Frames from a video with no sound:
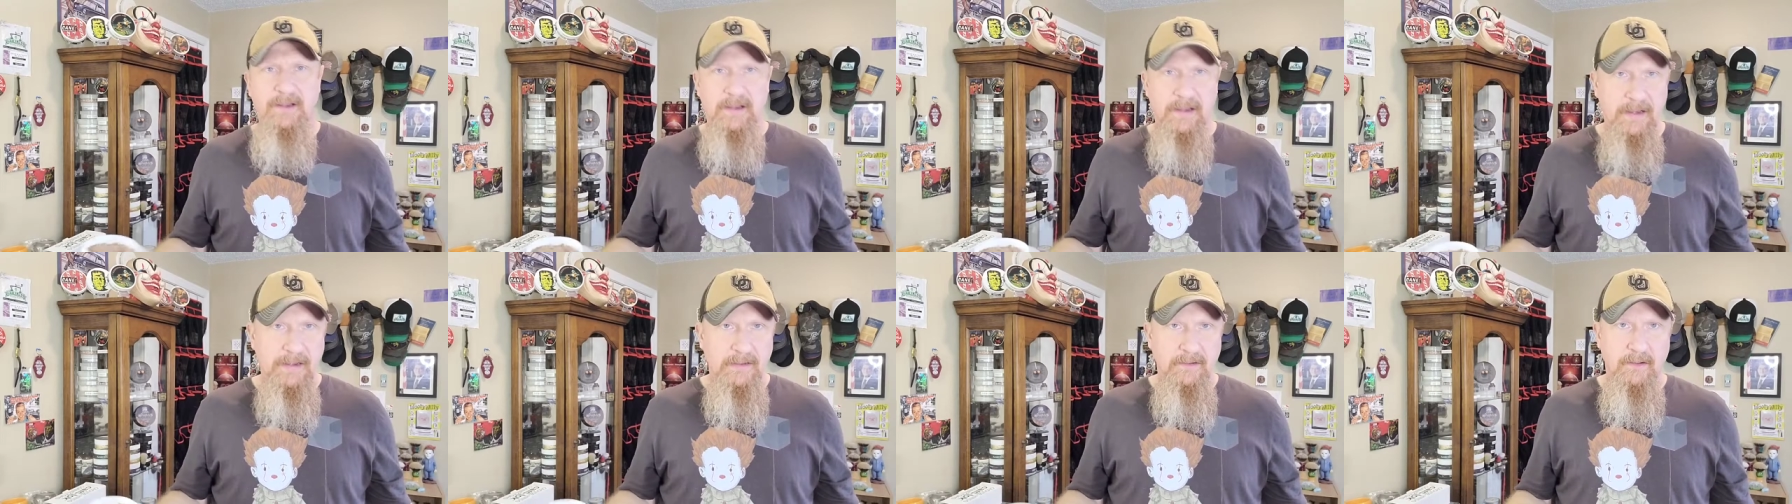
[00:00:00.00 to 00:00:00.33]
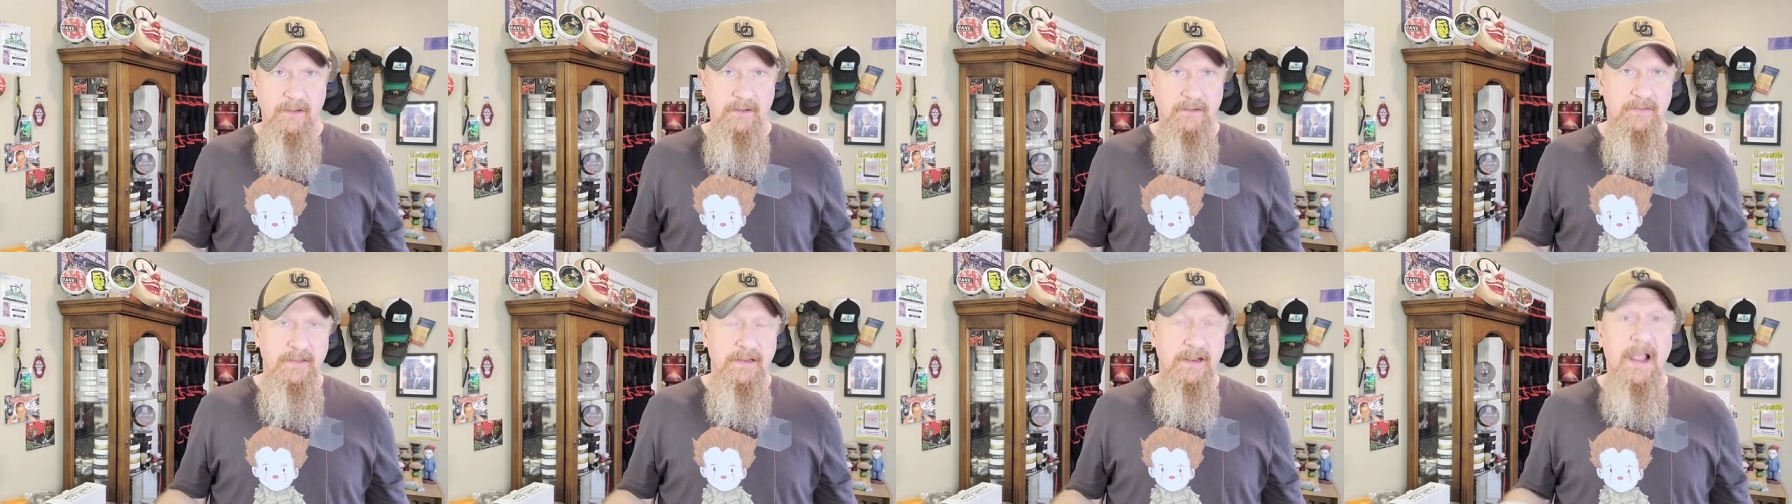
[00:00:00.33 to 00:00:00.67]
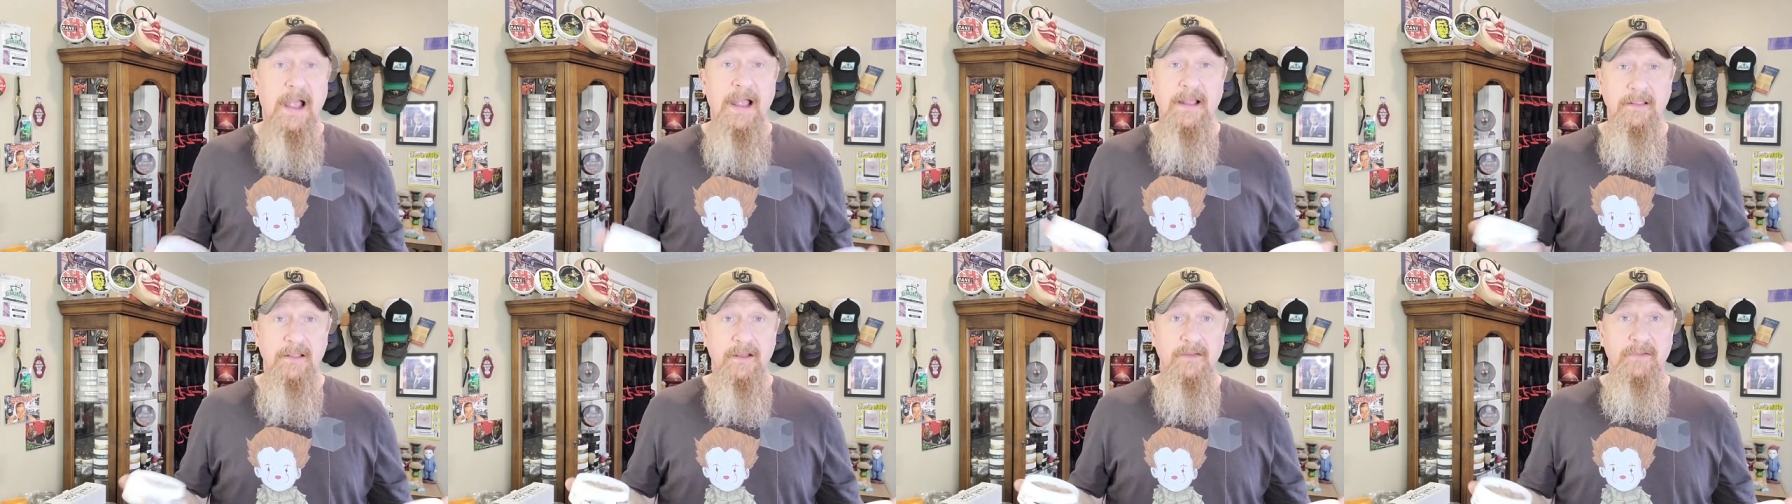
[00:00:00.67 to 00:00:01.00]
like eggnog. Like,
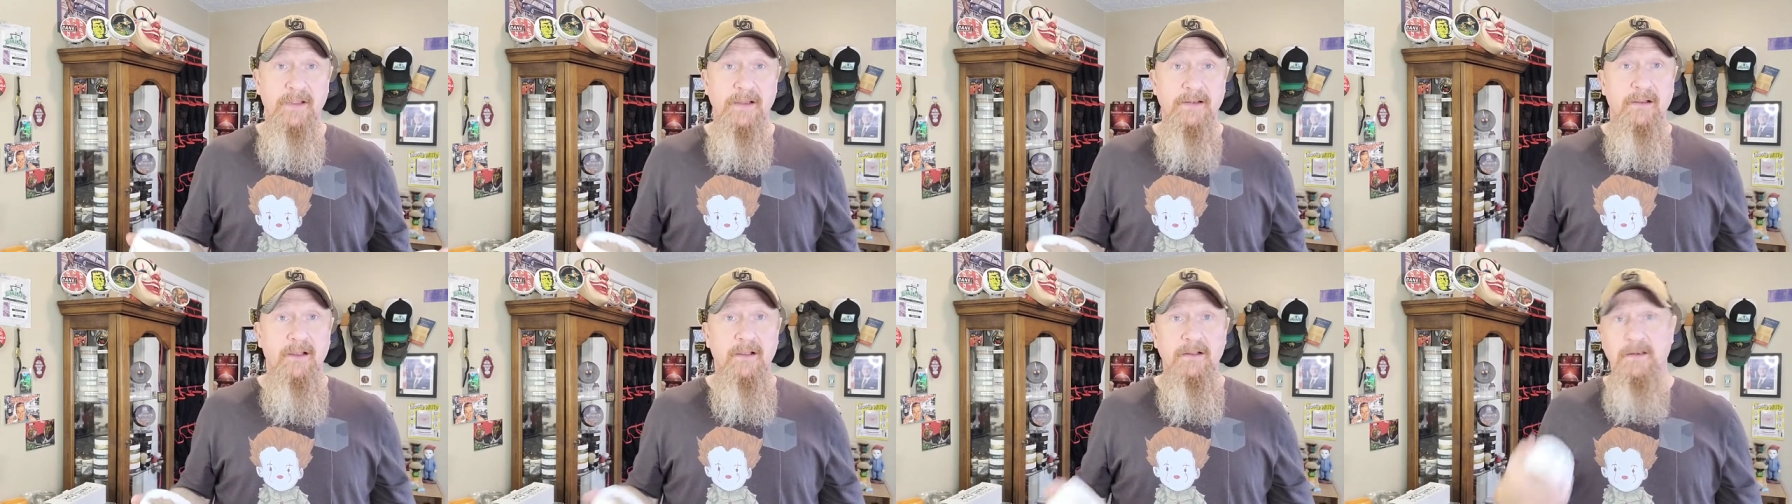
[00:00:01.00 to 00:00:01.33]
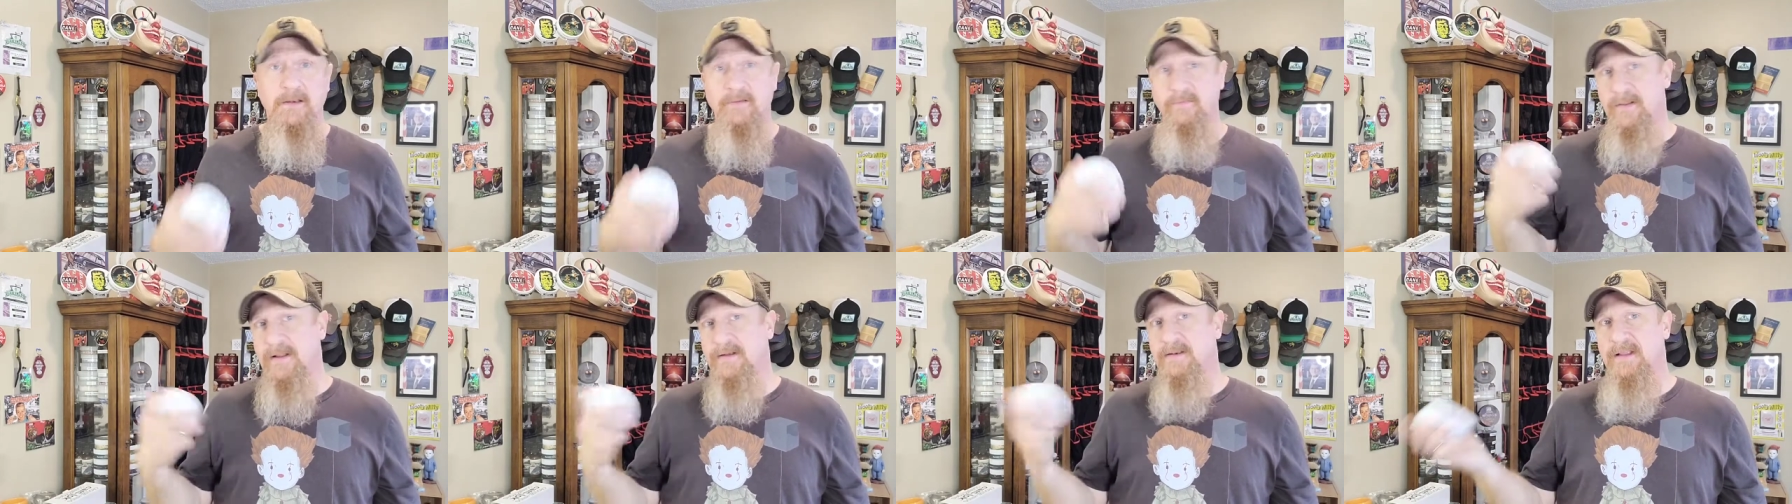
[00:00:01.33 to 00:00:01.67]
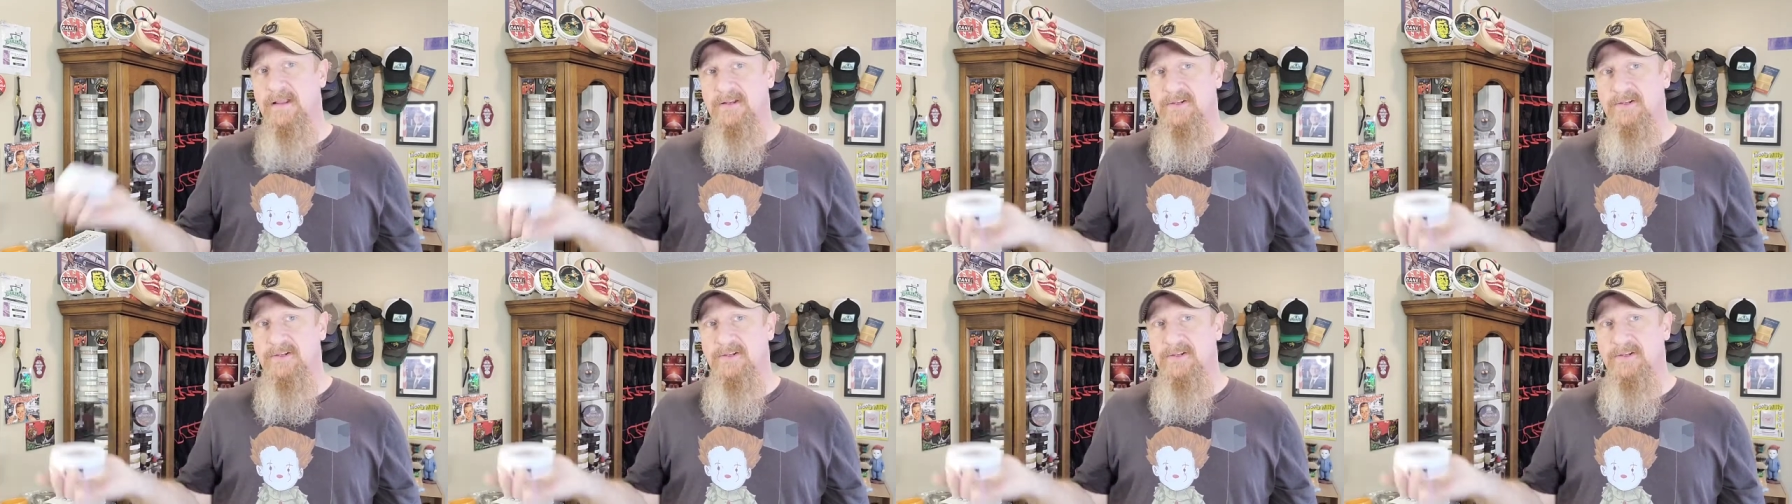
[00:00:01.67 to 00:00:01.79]
I love eggnog. In fact,